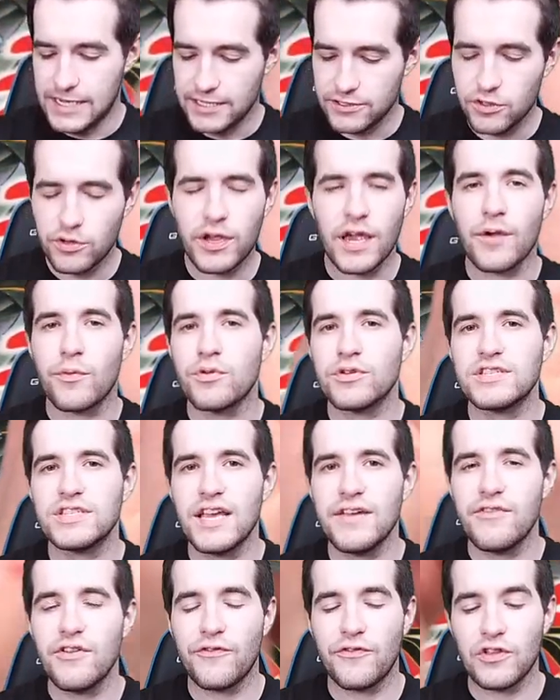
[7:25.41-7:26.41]
It's okay. We're
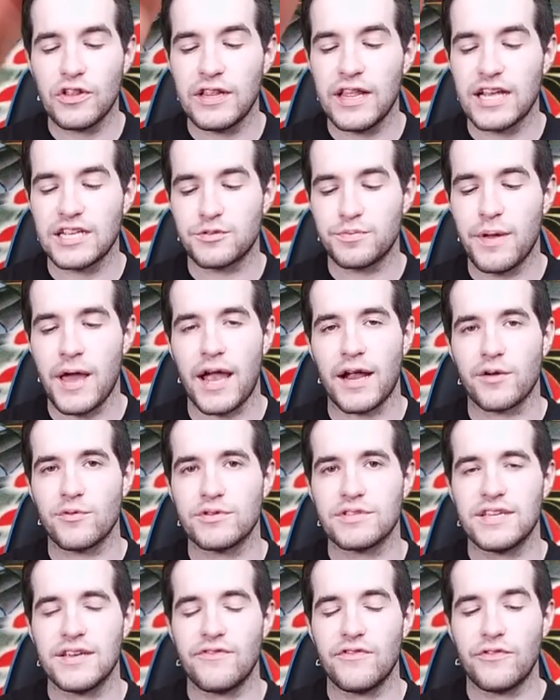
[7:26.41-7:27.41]
saving it for the last pack.
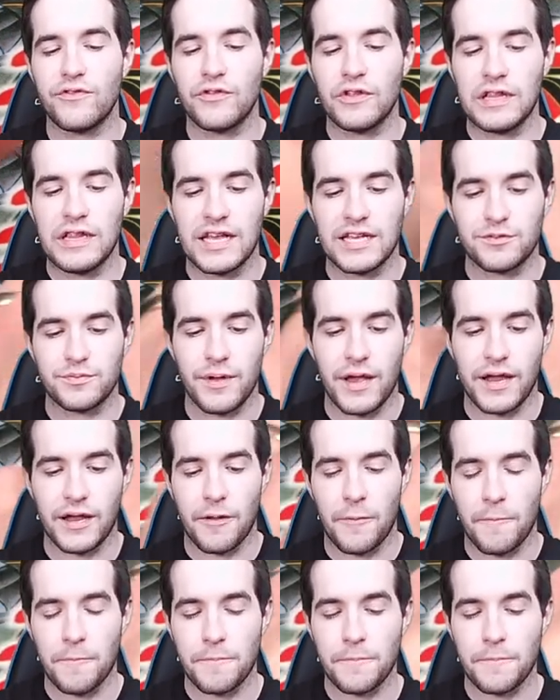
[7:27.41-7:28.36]
We're saving it for the last pack.